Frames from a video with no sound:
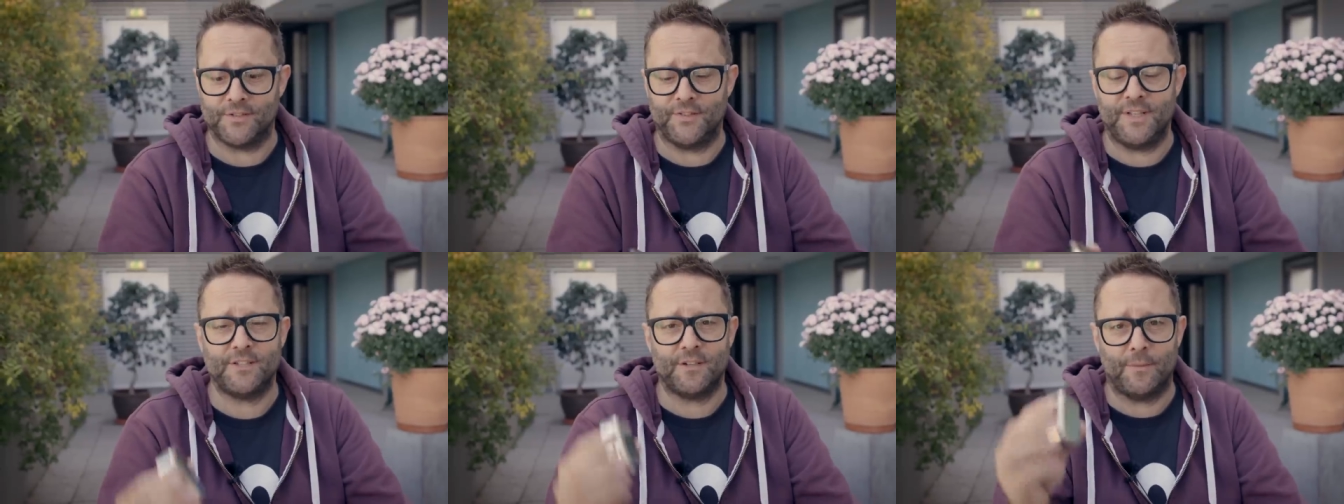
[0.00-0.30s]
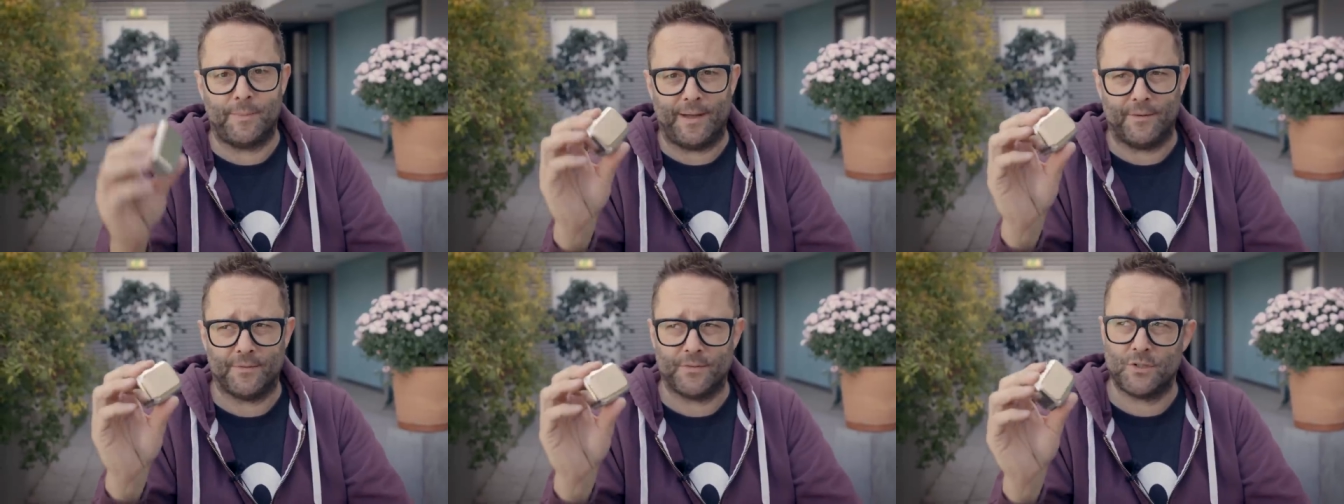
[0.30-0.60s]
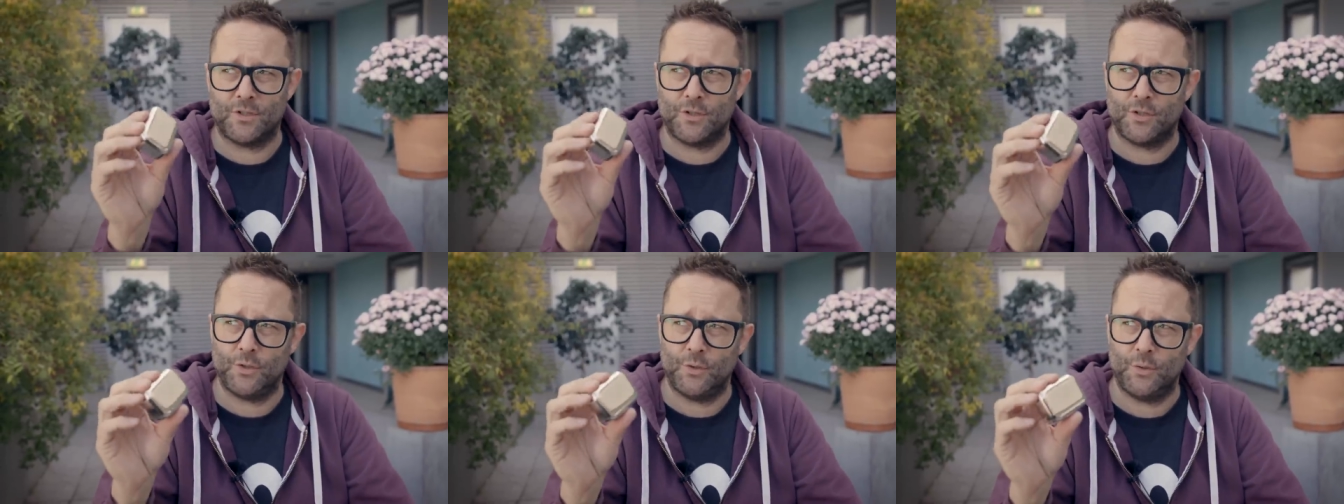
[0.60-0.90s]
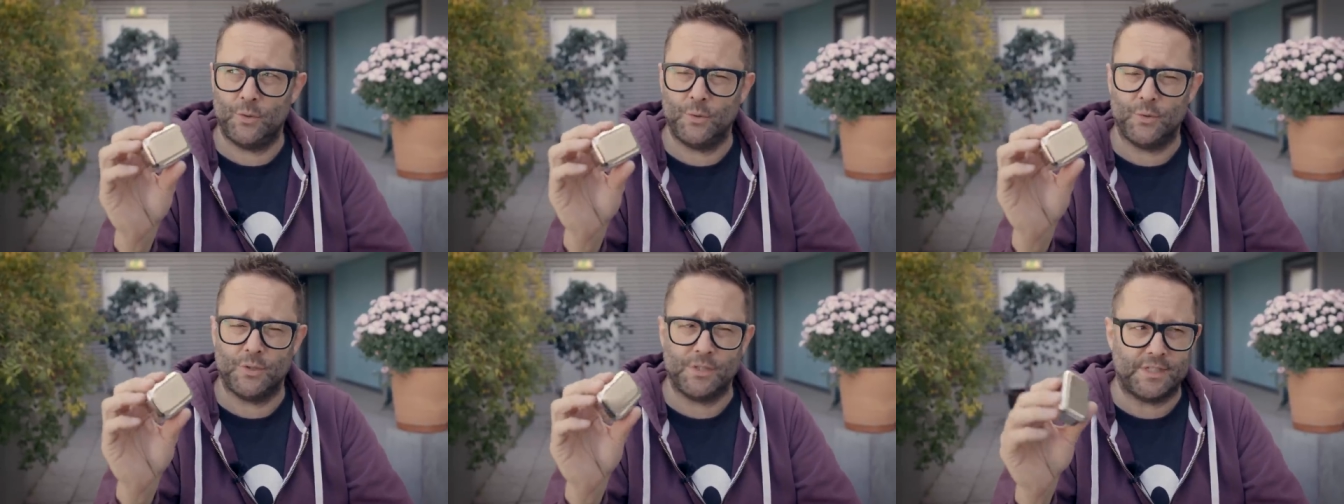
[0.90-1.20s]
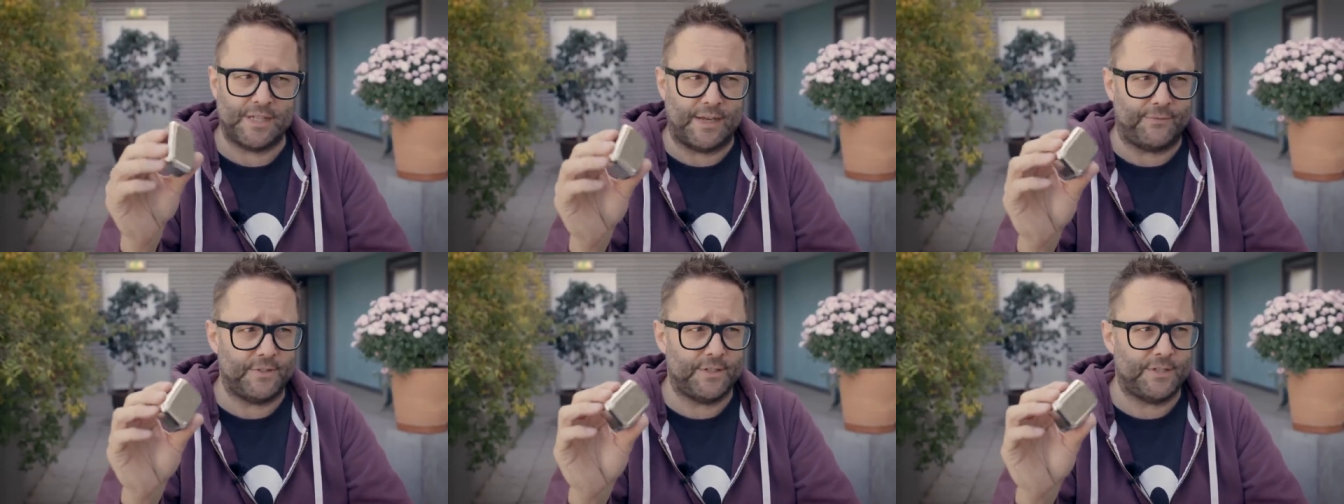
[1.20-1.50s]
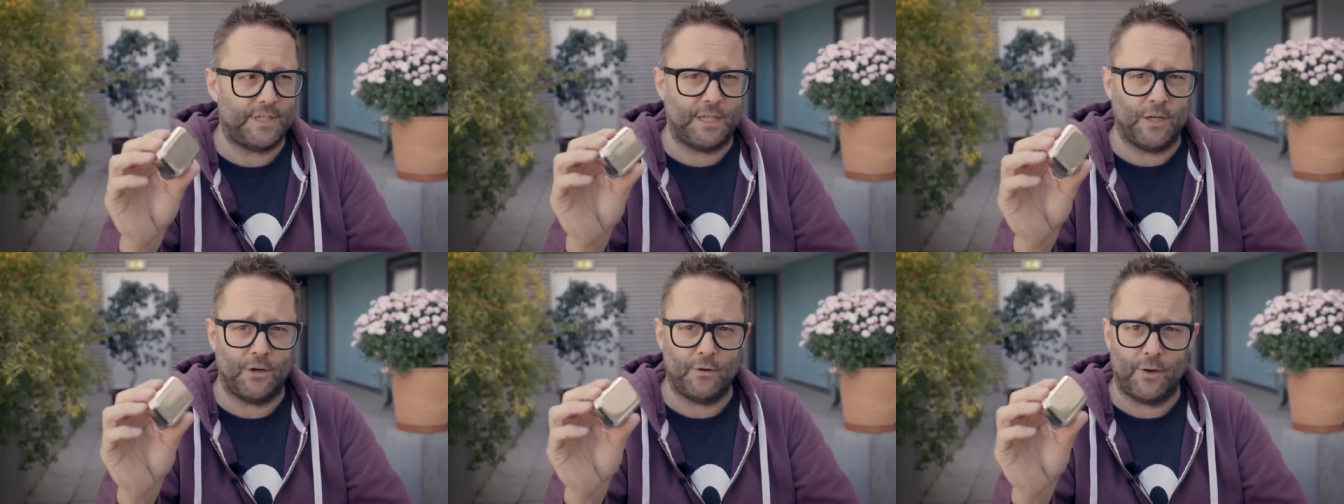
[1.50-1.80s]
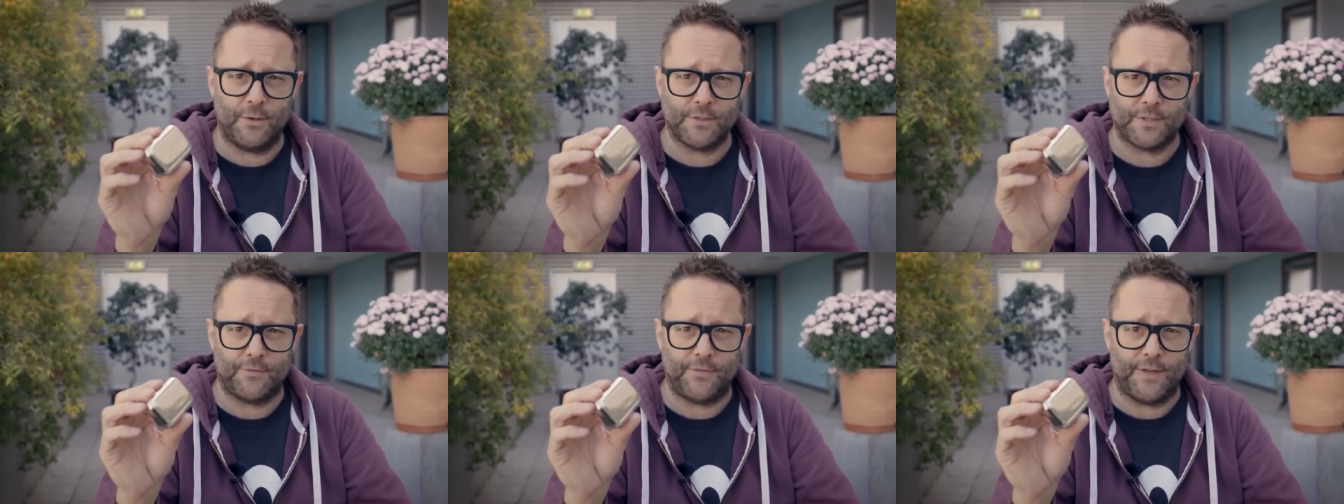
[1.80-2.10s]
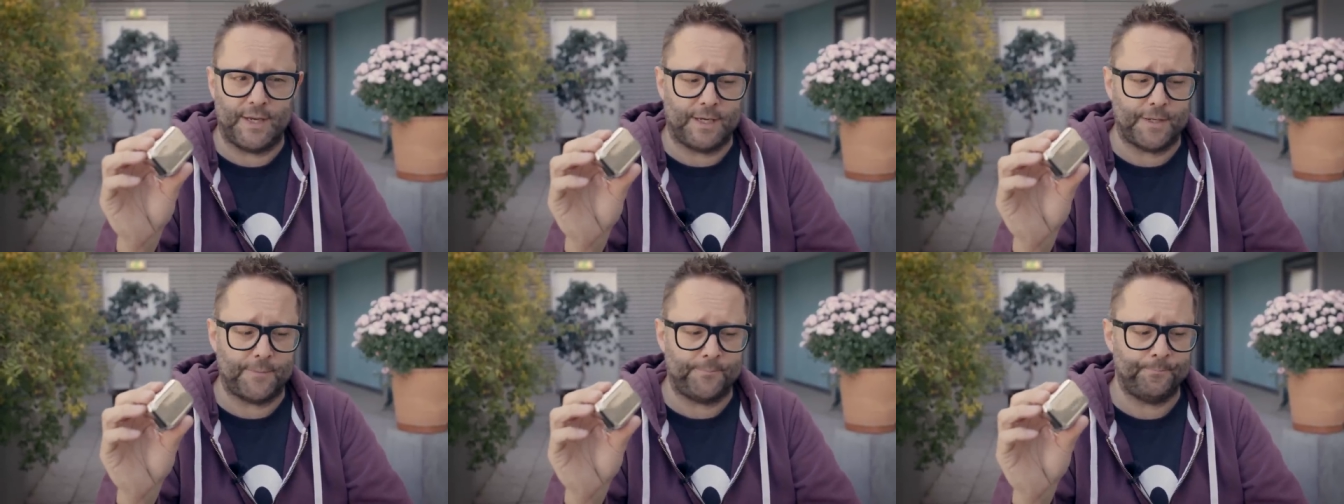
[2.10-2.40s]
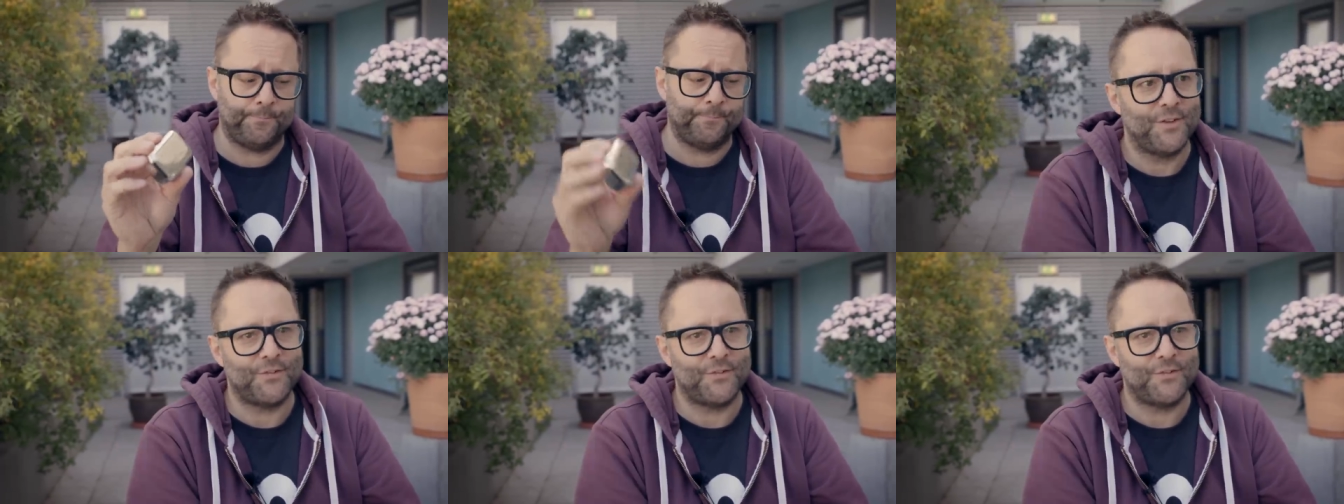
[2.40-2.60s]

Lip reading: So these are about 270 euros, I think.